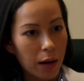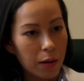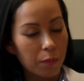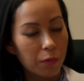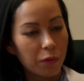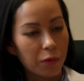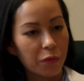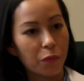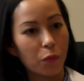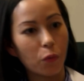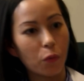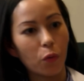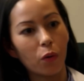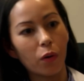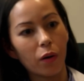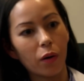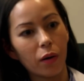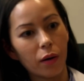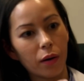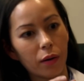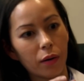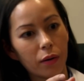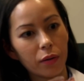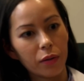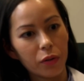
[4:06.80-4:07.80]
right
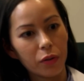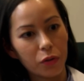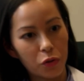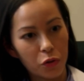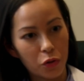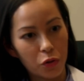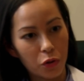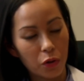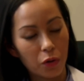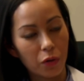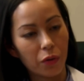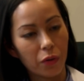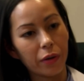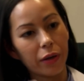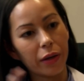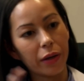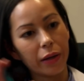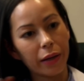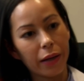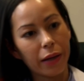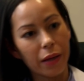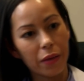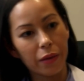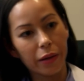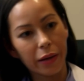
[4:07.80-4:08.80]
before,
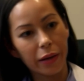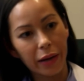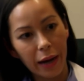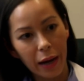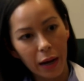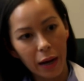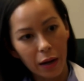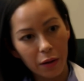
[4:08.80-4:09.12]
during, and then